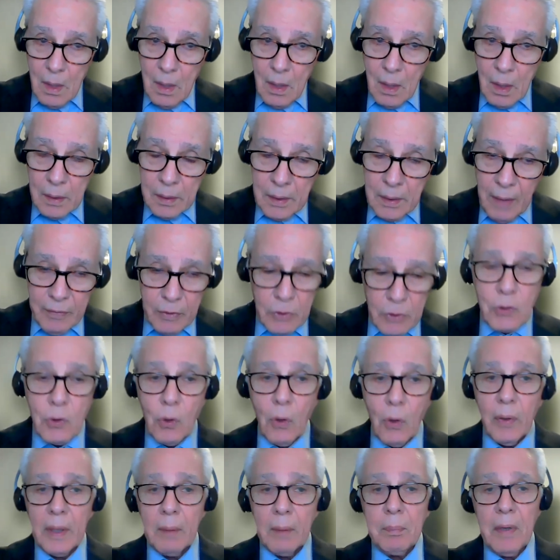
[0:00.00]
Another
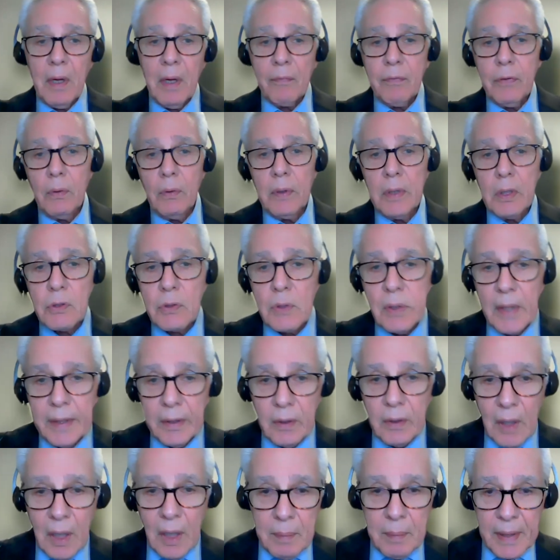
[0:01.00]
story. A few years
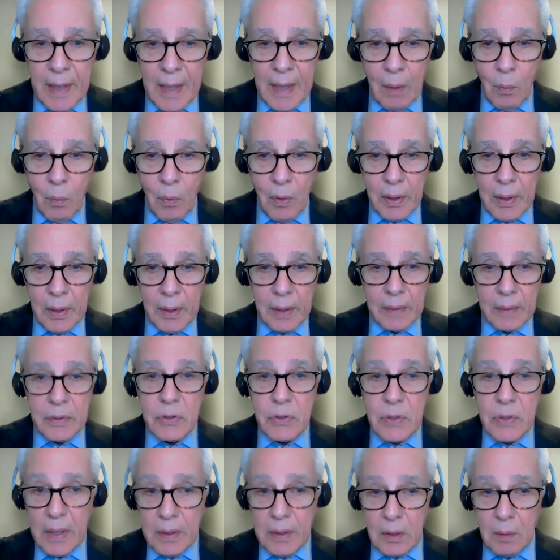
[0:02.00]
later, I began working at the
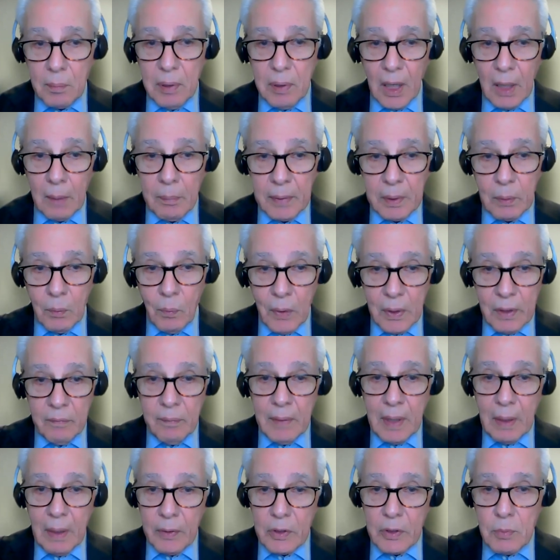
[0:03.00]
State Department. One of
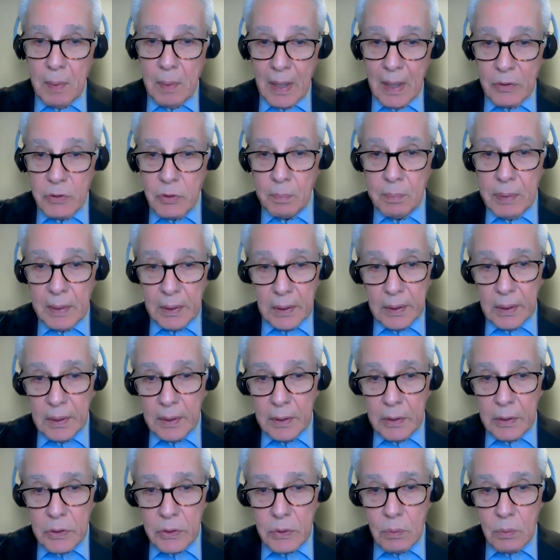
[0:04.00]
my
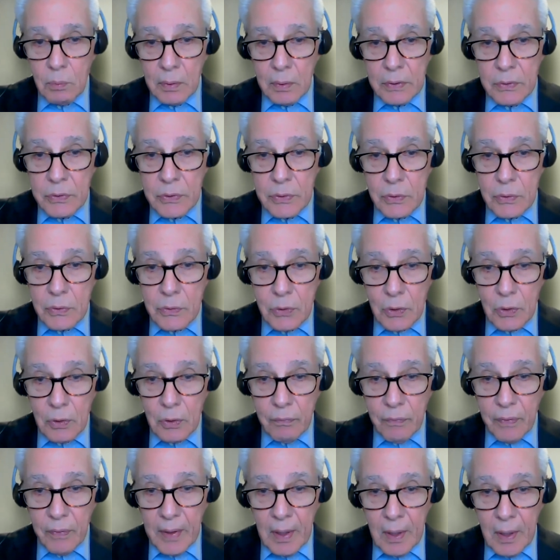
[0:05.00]
responsibilities was to
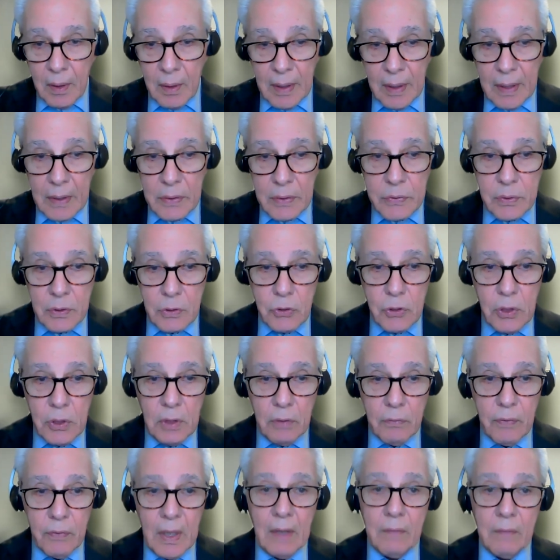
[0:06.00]
serve there as the
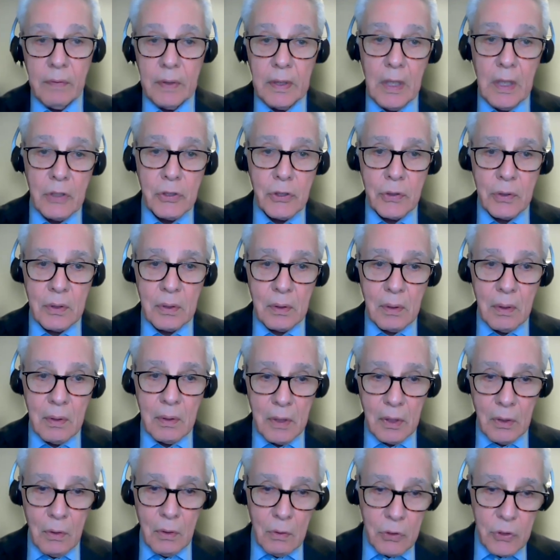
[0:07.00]
chief aviation
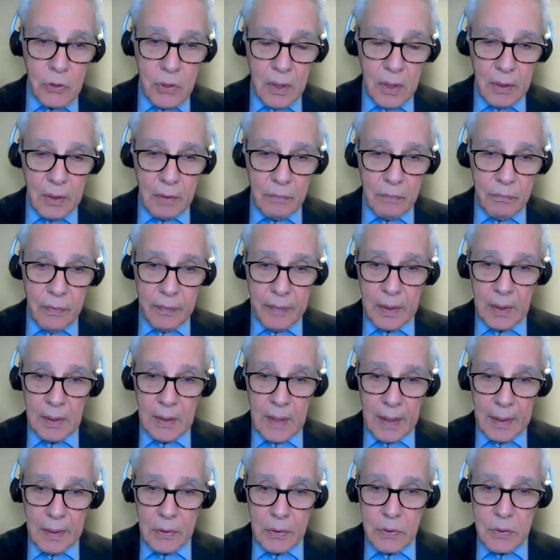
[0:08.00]
negotiator for the
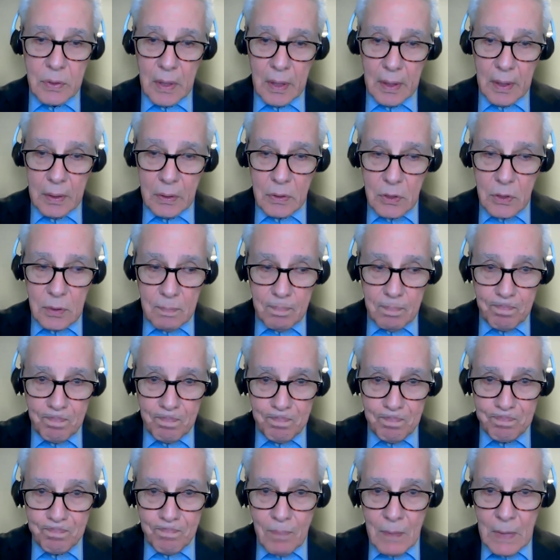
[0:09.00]
United States.
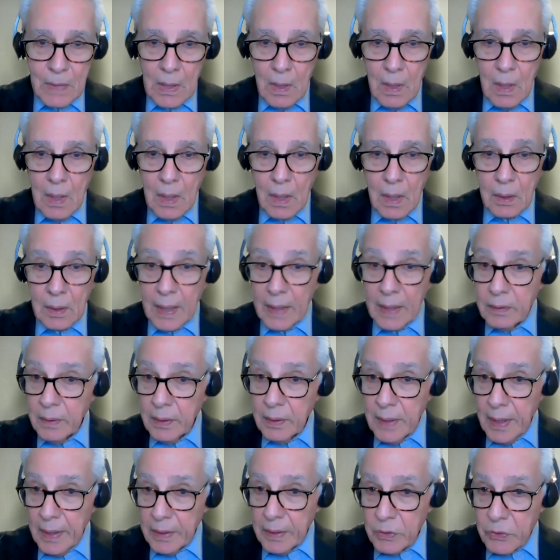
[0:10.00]
In
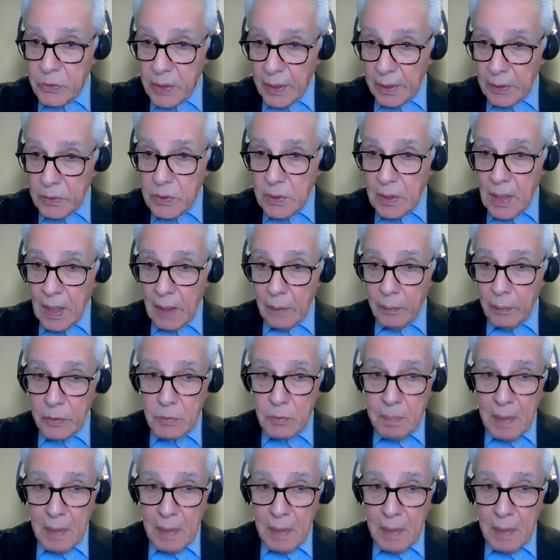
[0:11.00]
1986, Congress